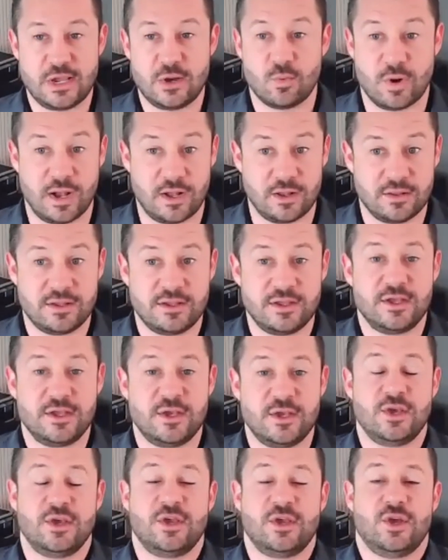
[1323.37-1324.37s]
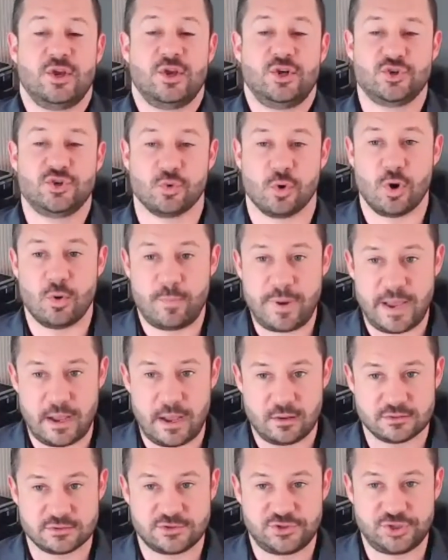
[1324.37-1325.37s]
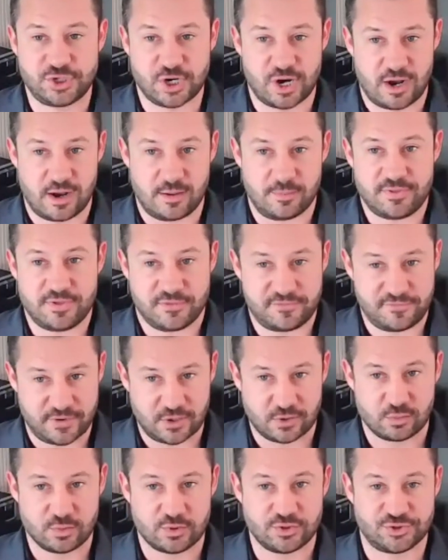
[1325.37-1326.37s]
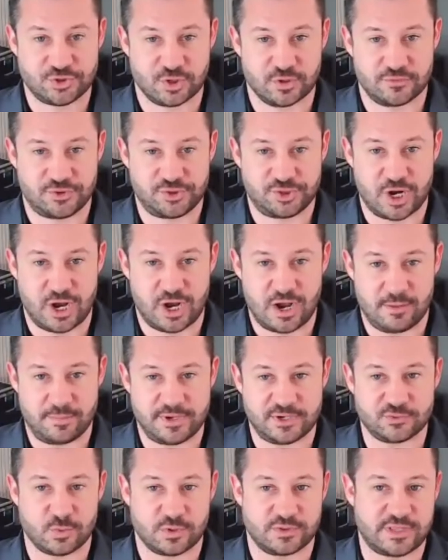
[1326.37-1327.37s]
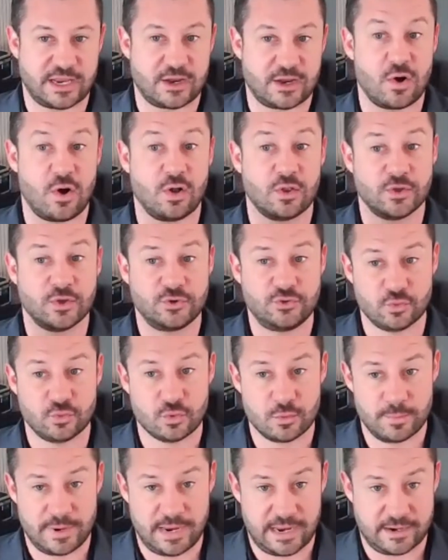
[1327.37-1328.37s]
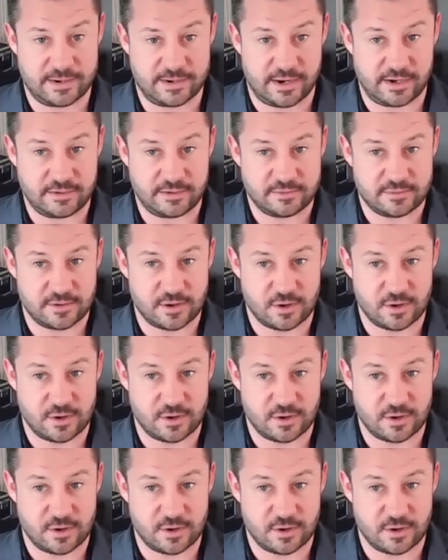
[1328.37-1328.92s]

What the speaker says: Well, Jerome Powell's job, the Federal Reserve's job, is what they call a dual mandate.